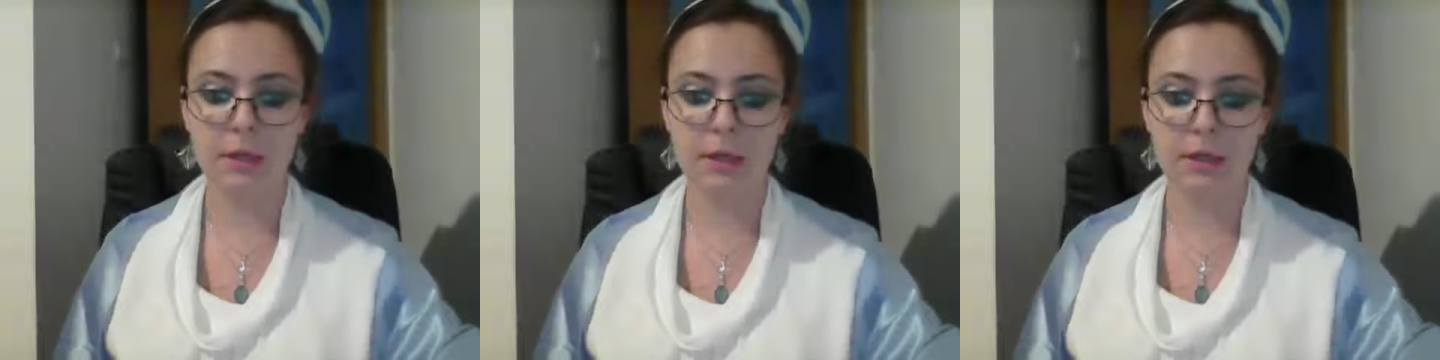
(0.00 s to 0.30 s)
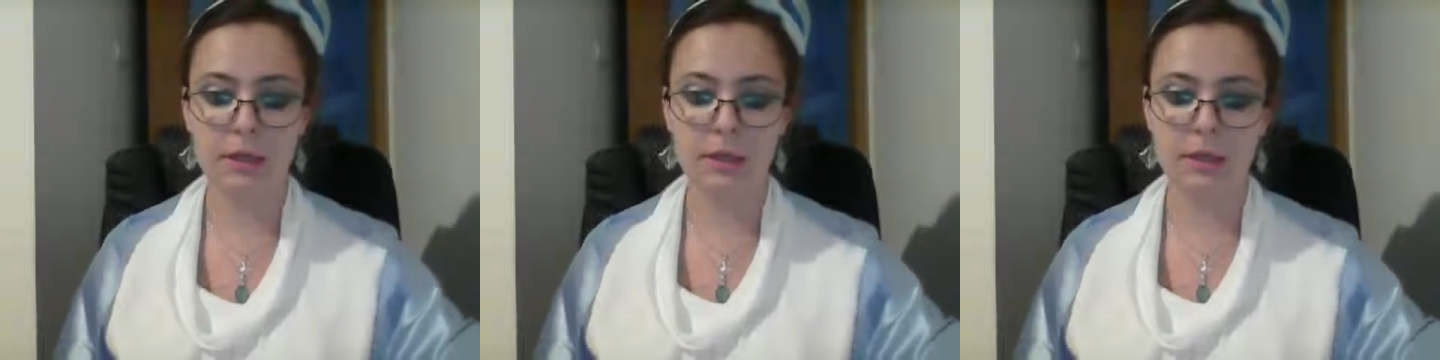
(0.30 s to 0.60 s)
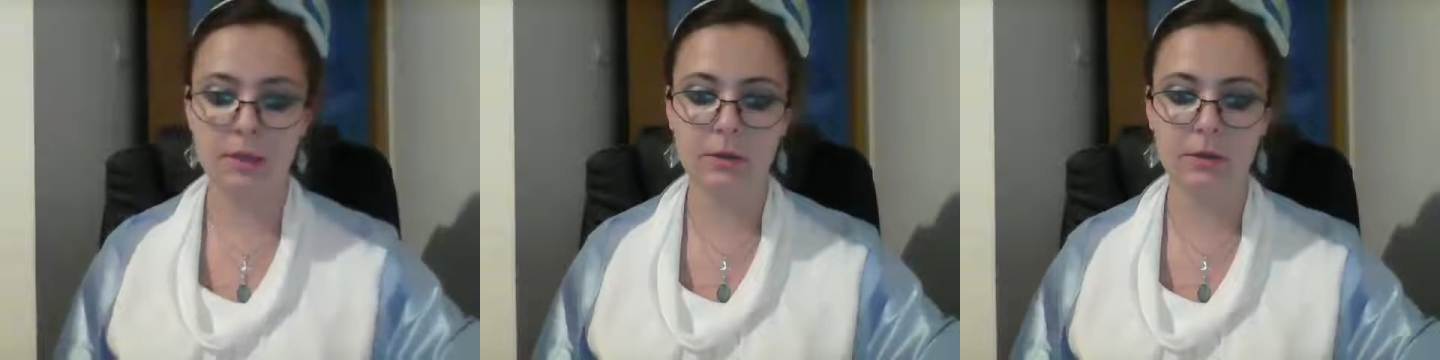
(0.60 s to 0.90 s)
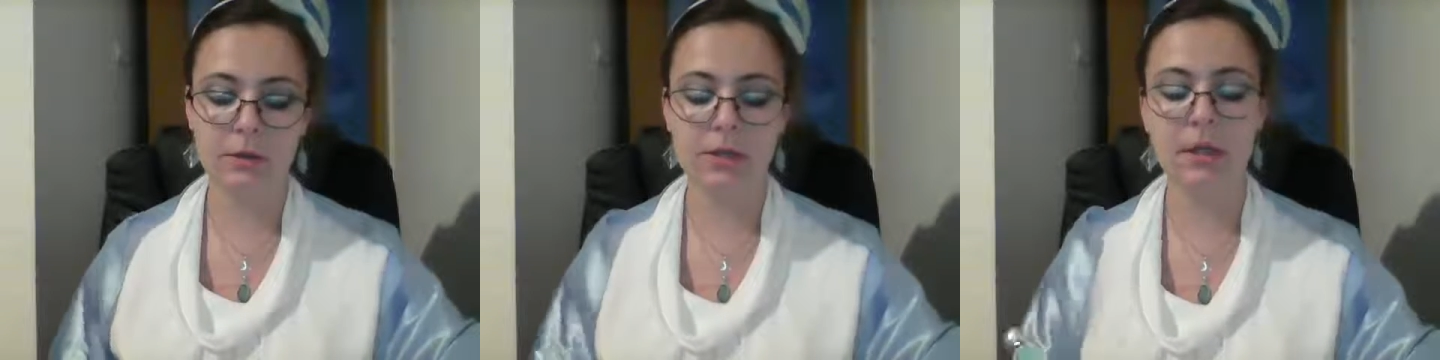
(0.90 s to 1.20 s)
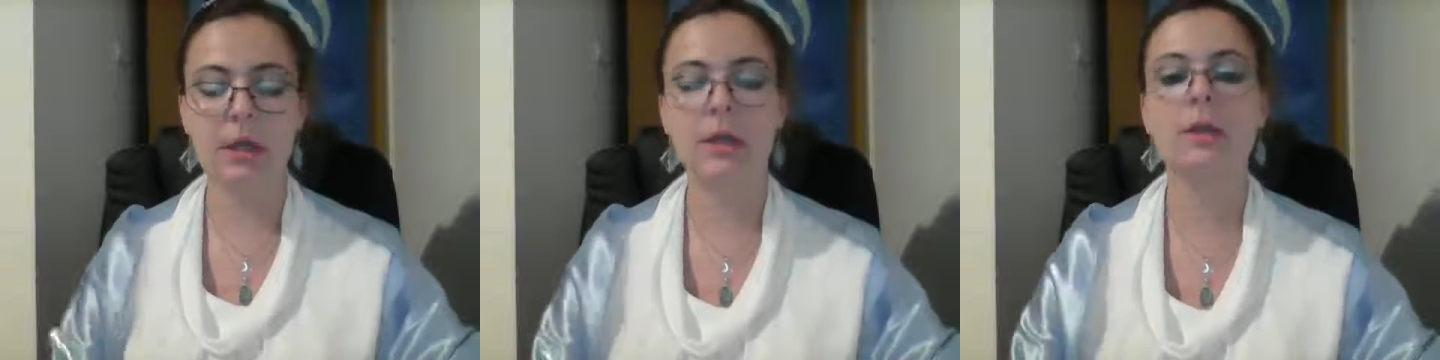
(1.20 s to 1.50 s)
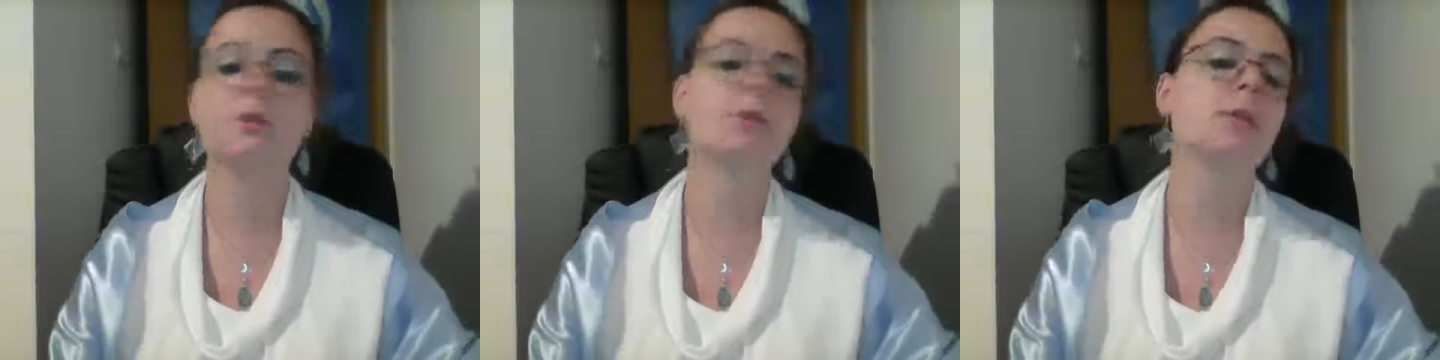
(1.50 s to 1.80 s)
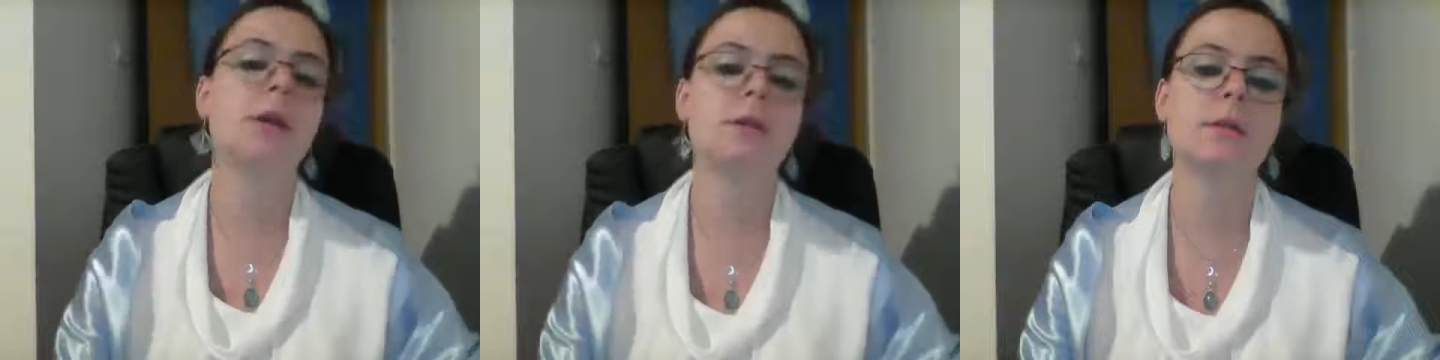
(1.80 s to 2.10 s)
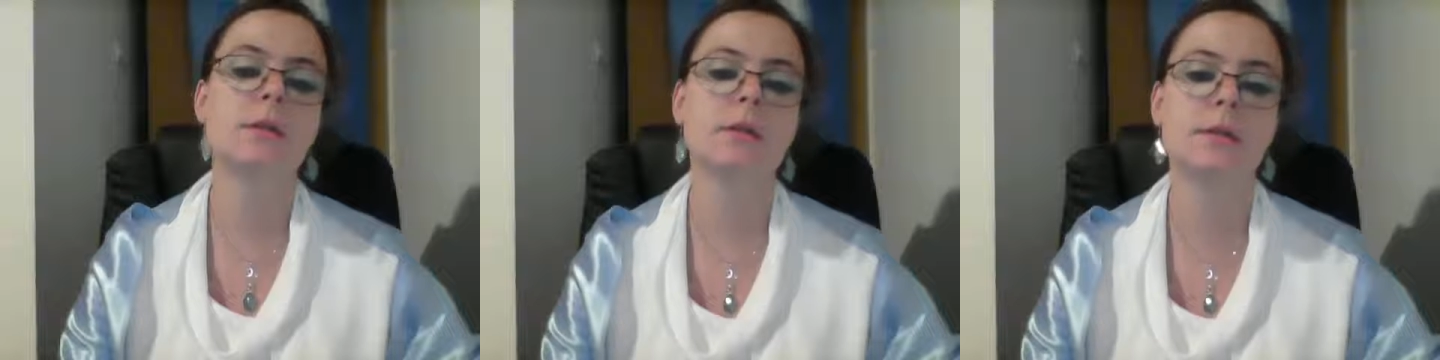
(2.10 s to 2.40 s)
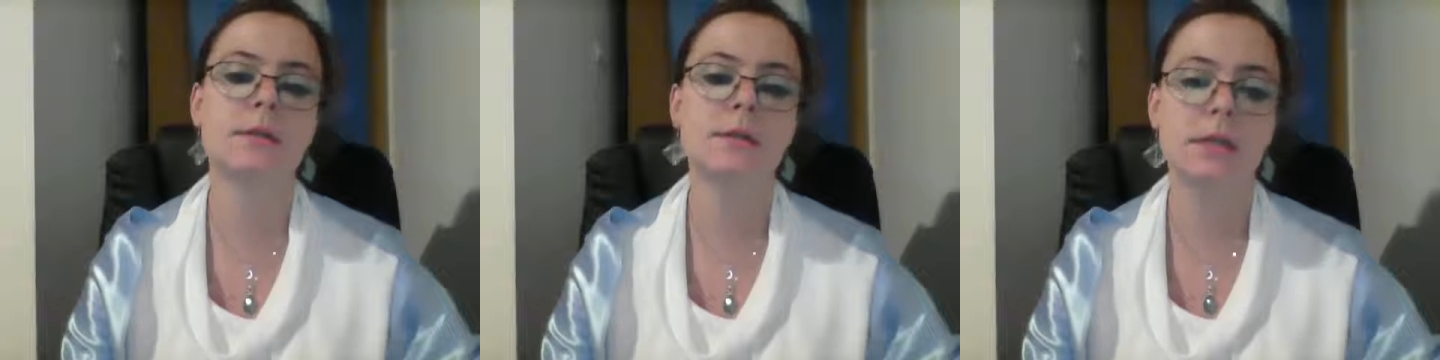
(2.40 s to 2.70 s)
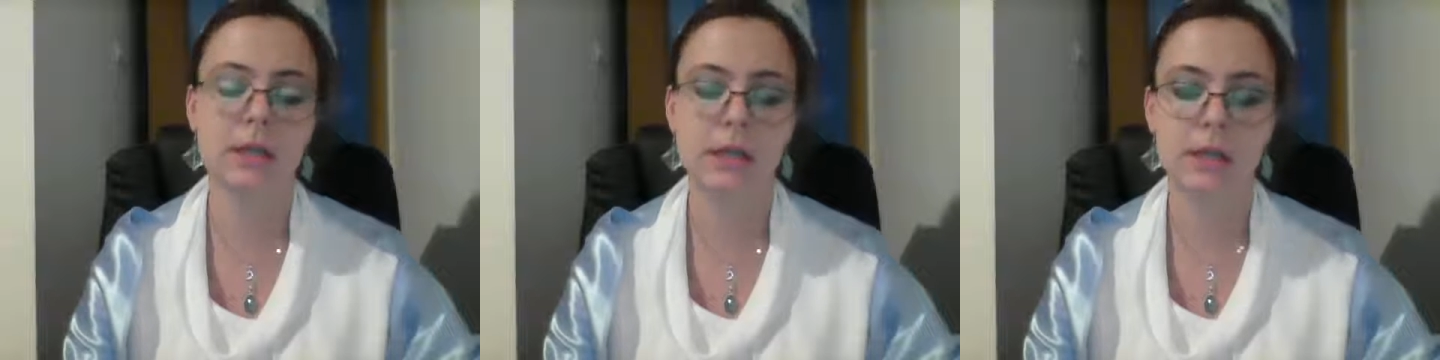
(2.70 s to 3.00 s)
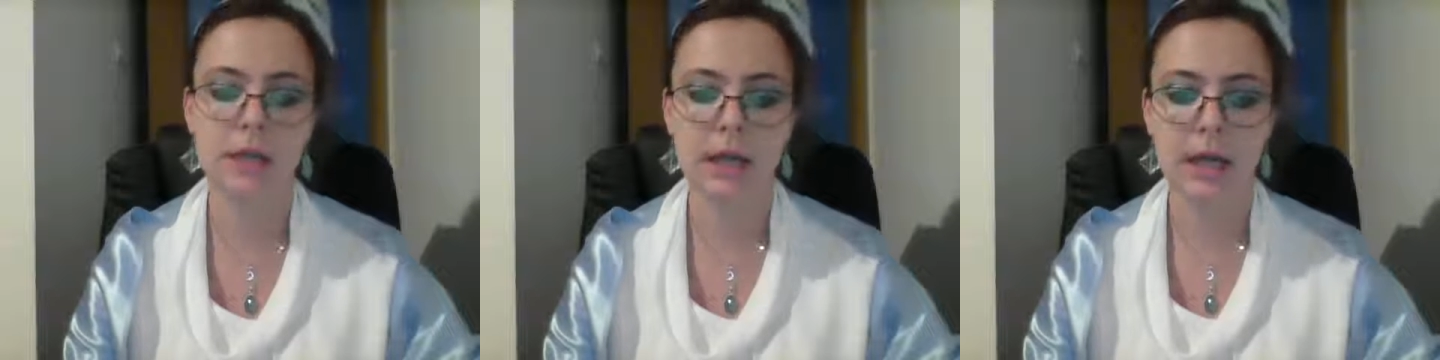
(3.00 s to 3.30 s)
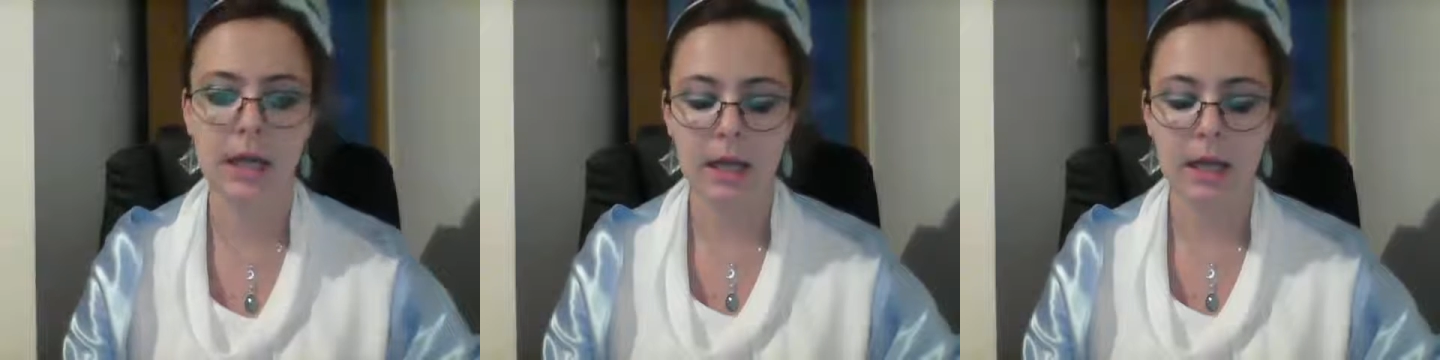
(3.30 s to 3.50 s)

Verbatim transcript: he got detained in 2017